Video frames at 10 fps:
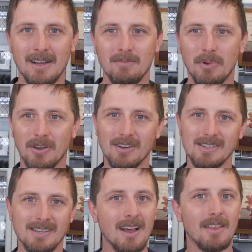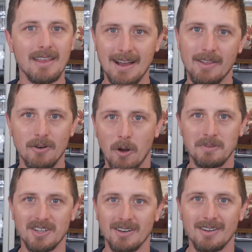because the other
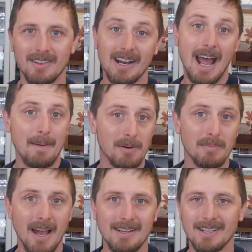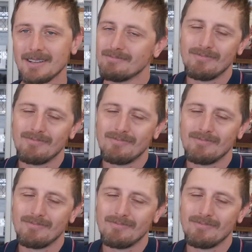option, that it happened by accident,